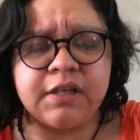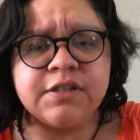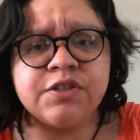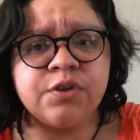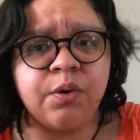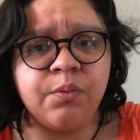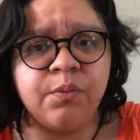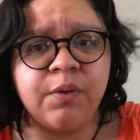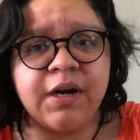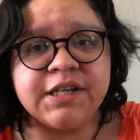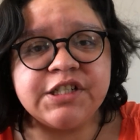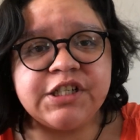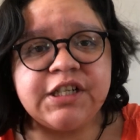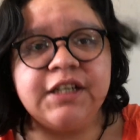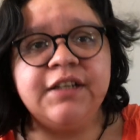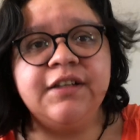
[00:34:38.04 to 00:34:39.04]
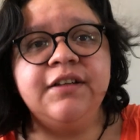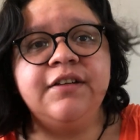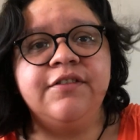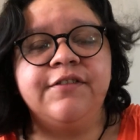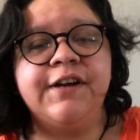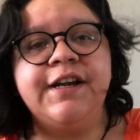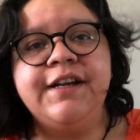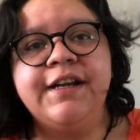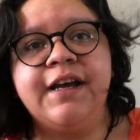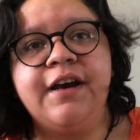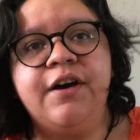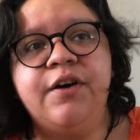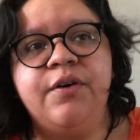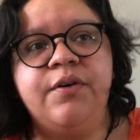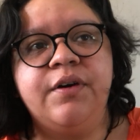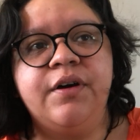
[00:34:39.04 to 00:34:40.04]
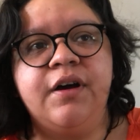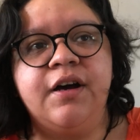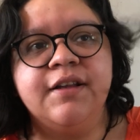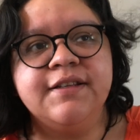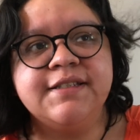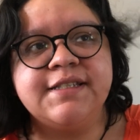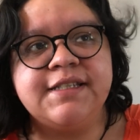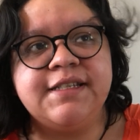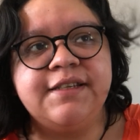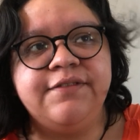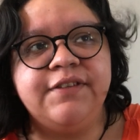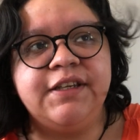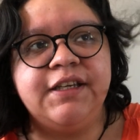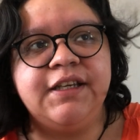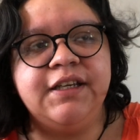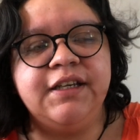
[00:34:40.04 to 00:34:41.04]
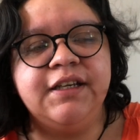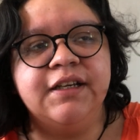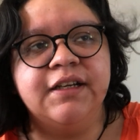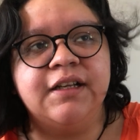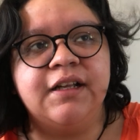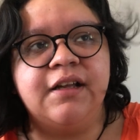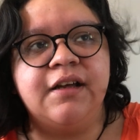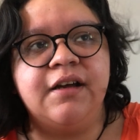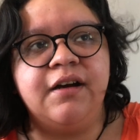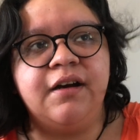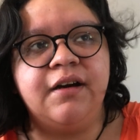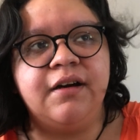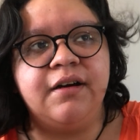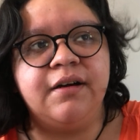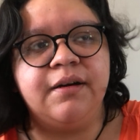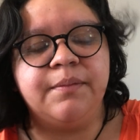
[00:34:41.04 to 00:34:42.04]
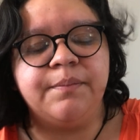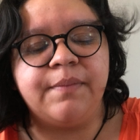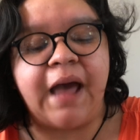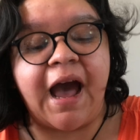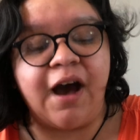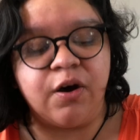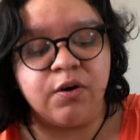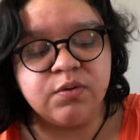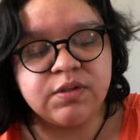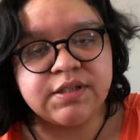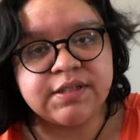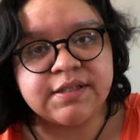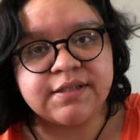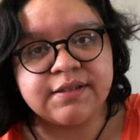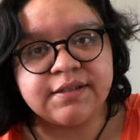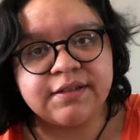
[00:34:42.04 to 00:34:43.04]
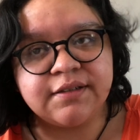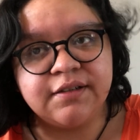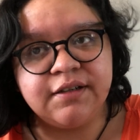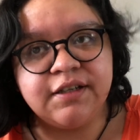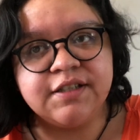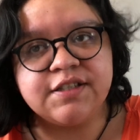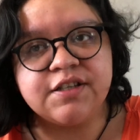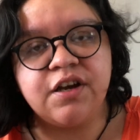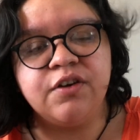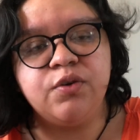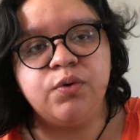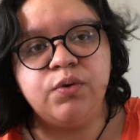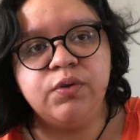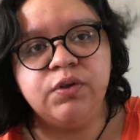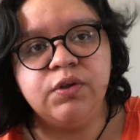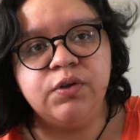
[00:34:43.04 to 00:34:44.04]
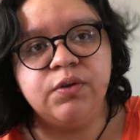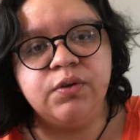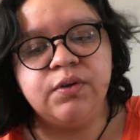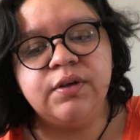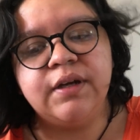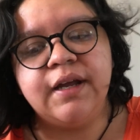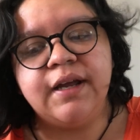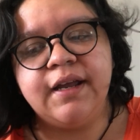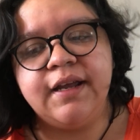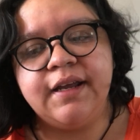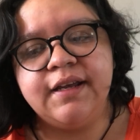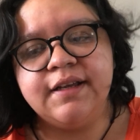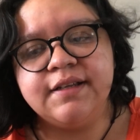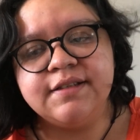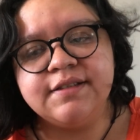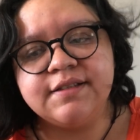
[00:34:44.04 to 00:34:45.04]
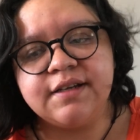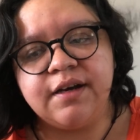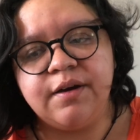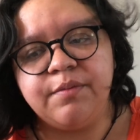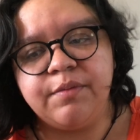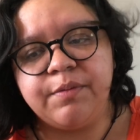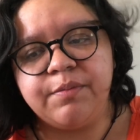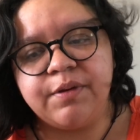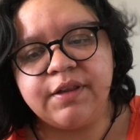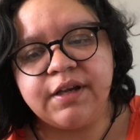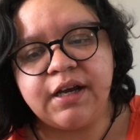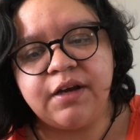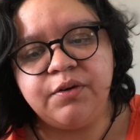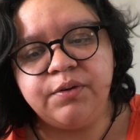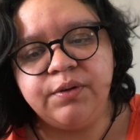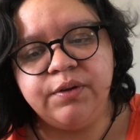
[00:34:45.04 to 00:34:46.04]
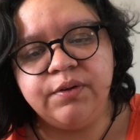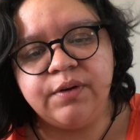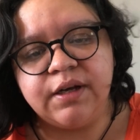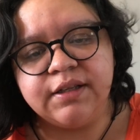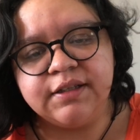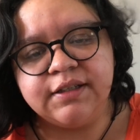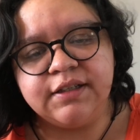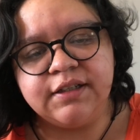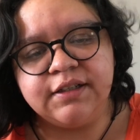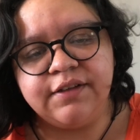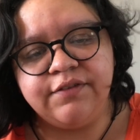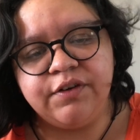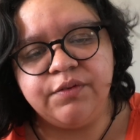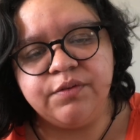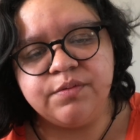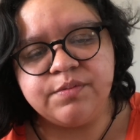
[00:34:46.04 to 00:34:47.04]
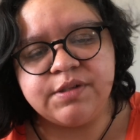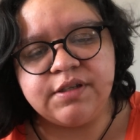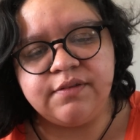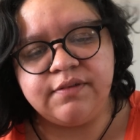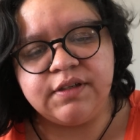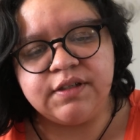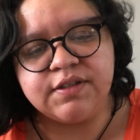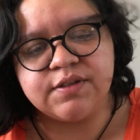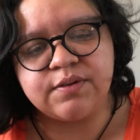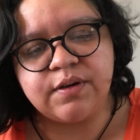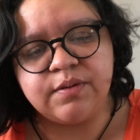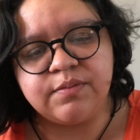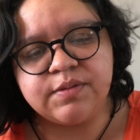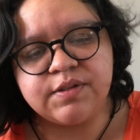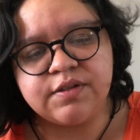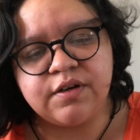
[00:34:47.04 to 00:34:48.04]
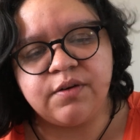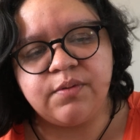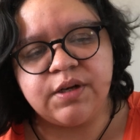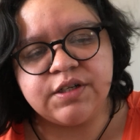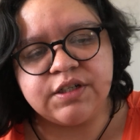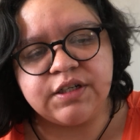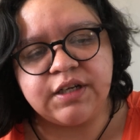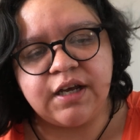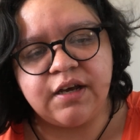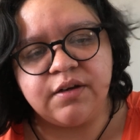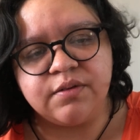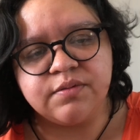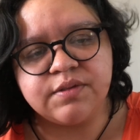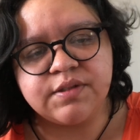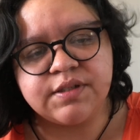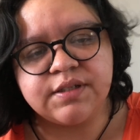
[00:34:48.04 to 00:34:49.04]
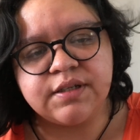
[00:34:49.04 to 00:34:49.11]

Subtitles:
So I'm watching right now on the TV House. It's on Hulu. And my brother got Hulu on the living room TV, so I started watching House.